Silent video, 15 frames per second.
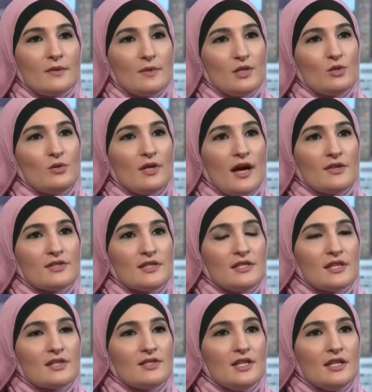the
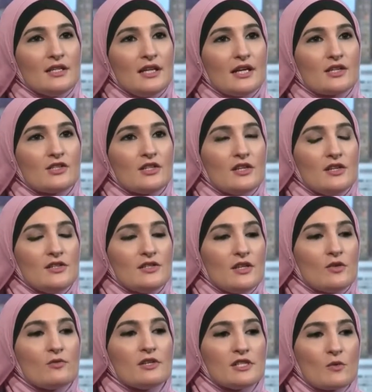2016 elections, and
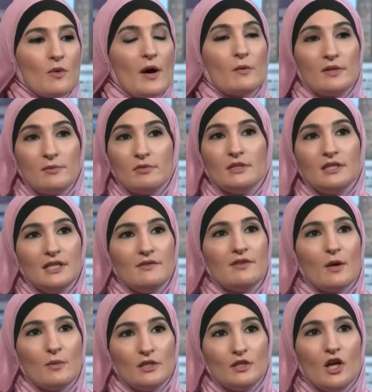the reason why we believe that
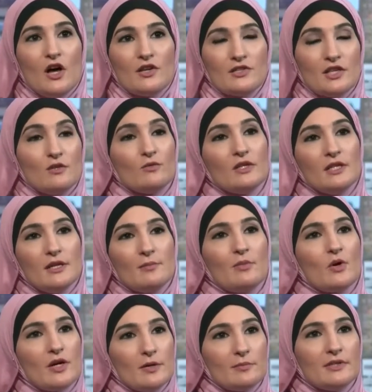we lost in really
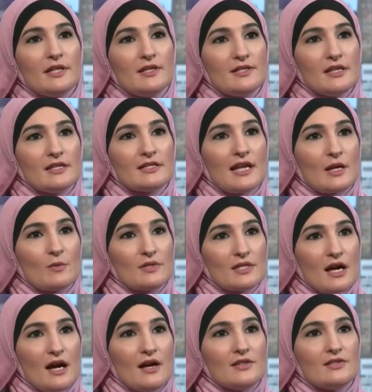important places like
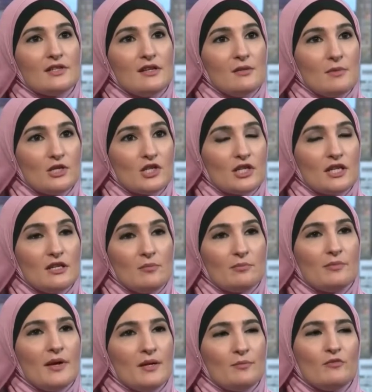Wisconsin and Michigan,
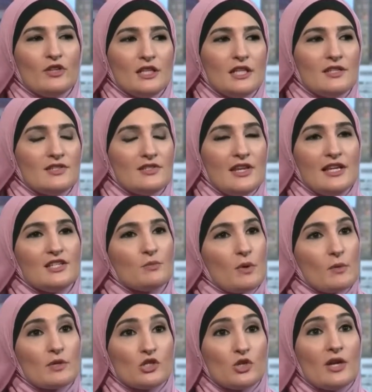and really states where
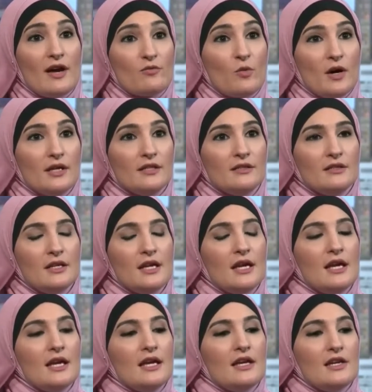we should have
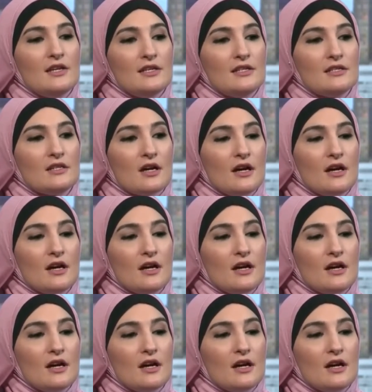won, is